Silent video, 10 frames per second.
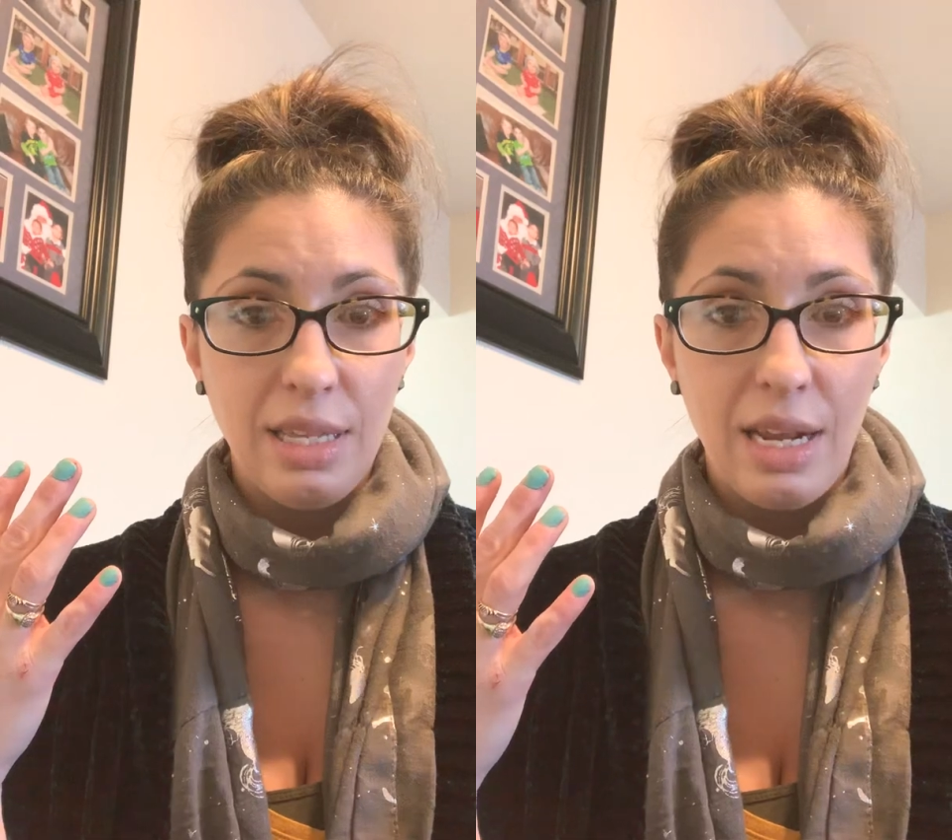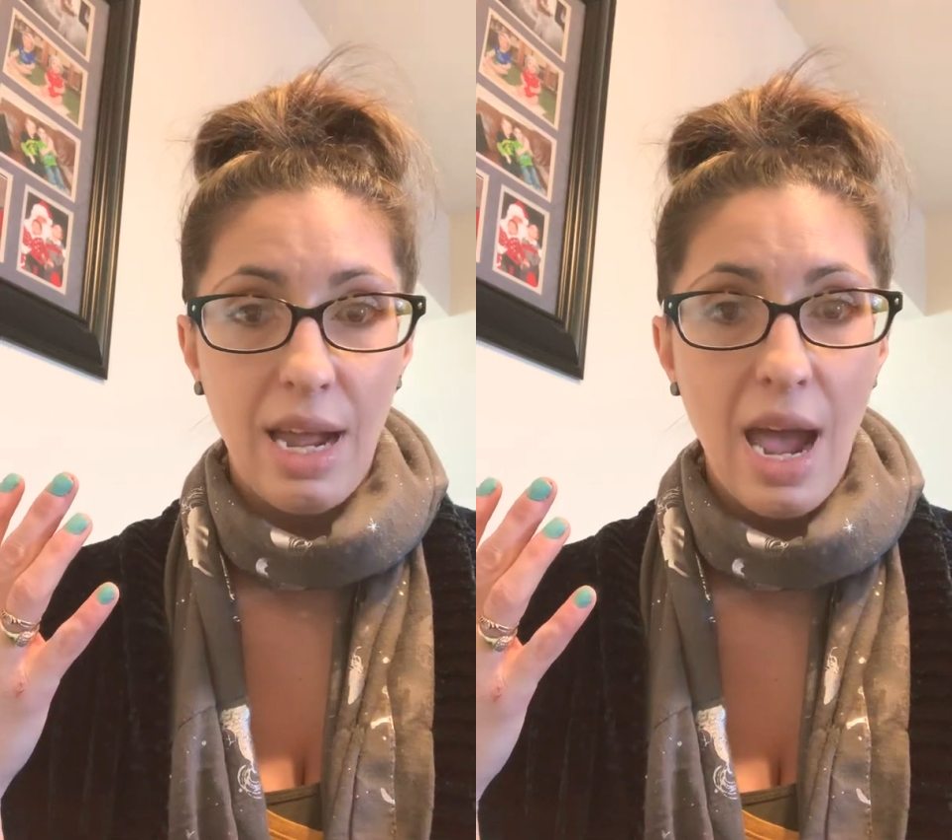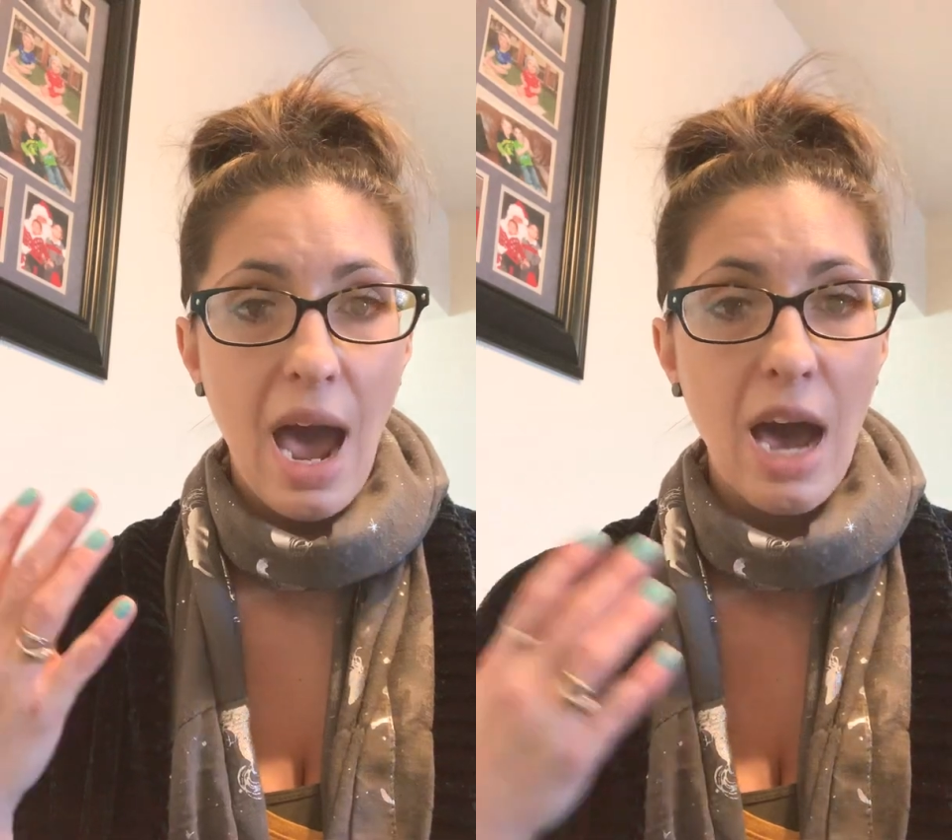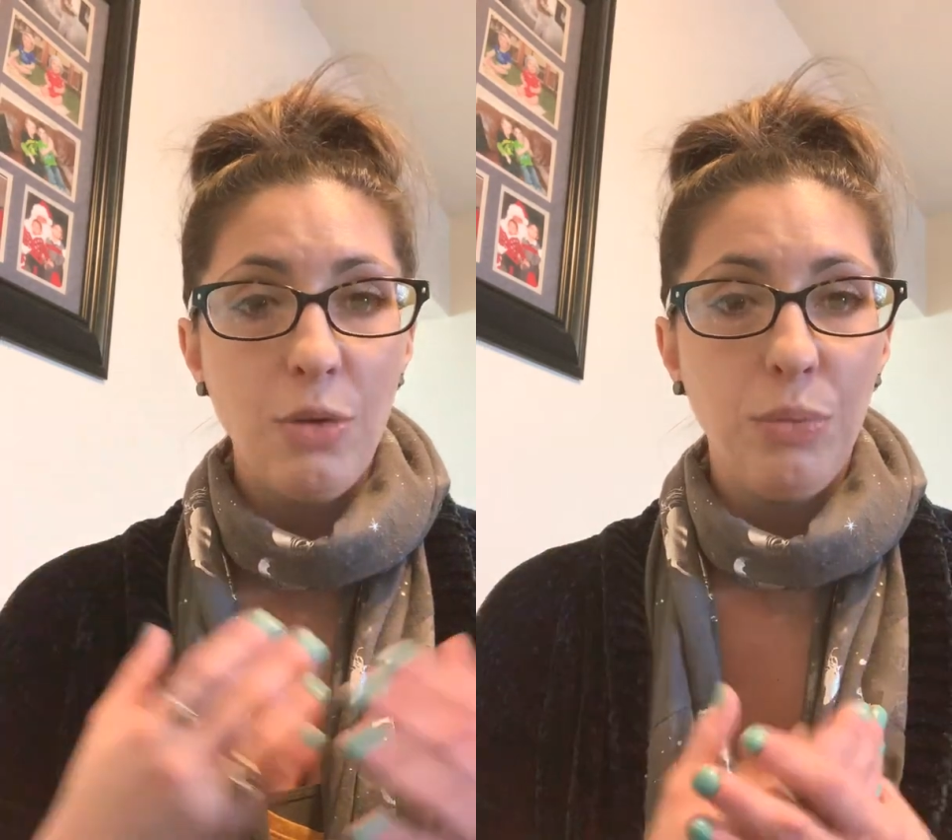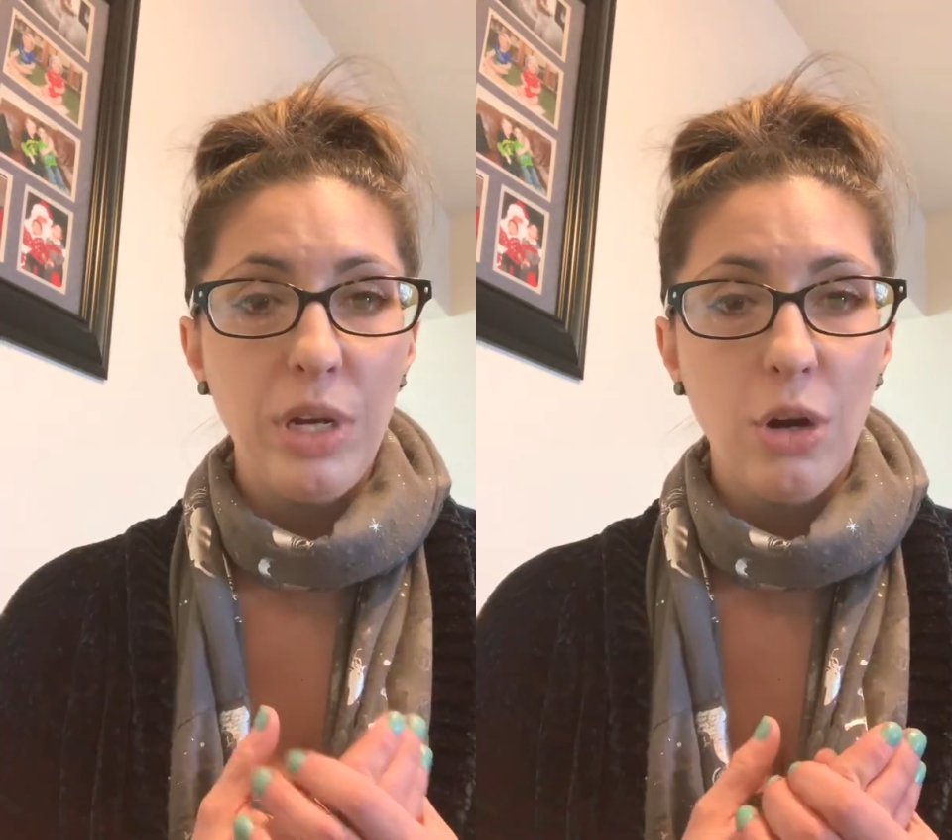that I
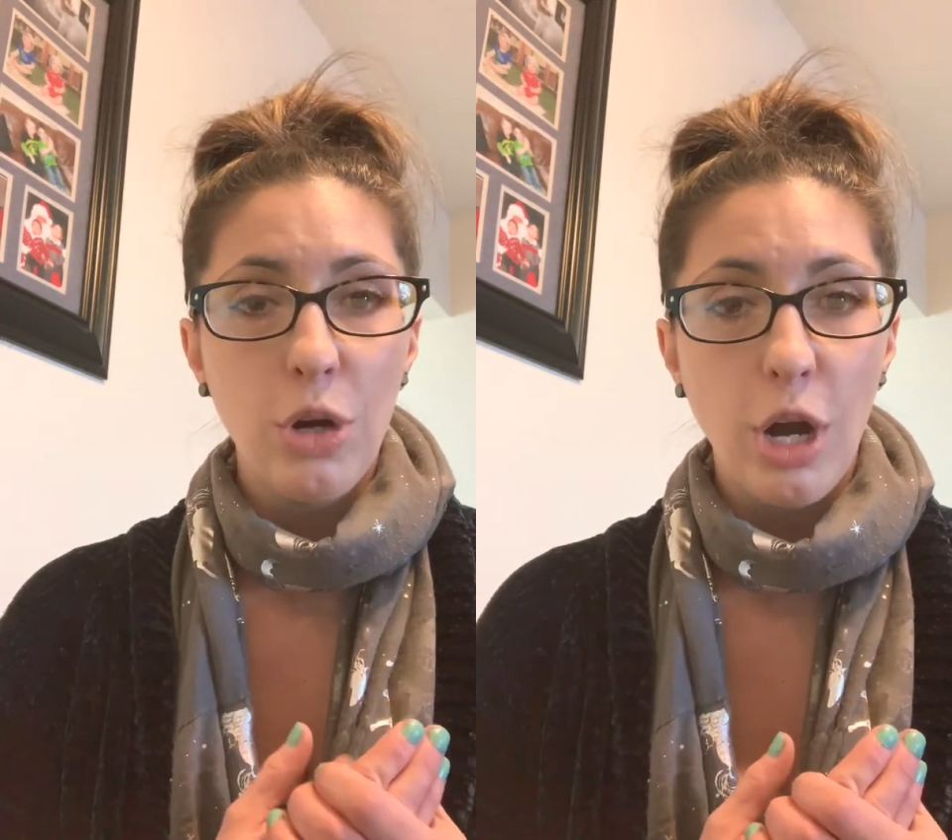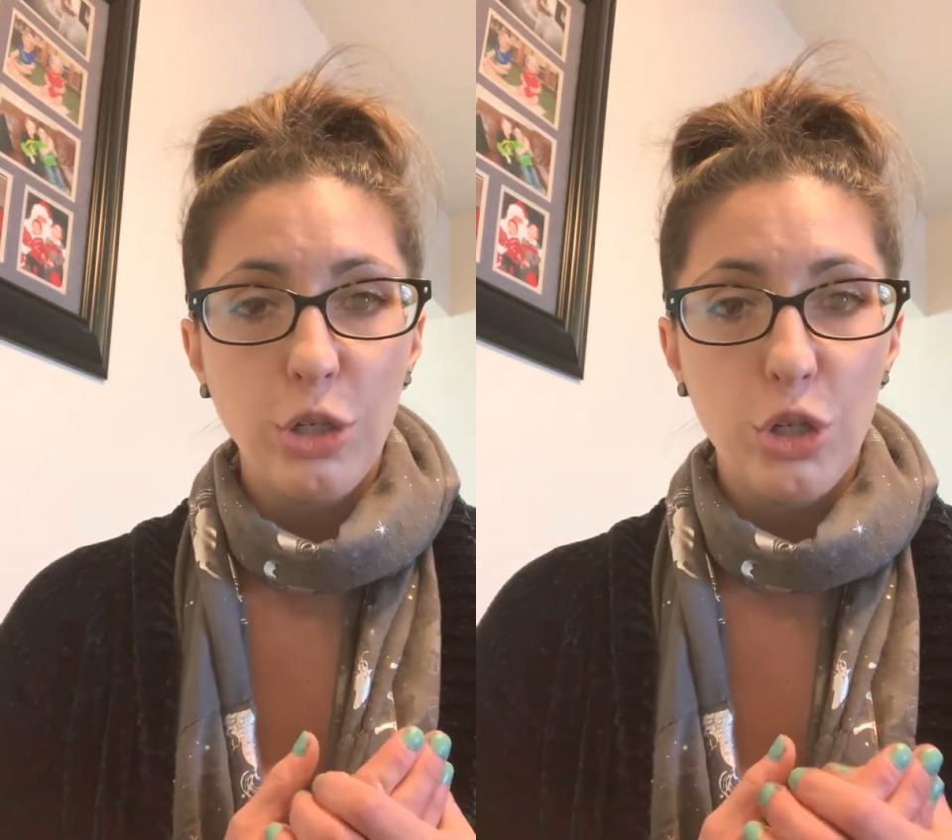had, we are not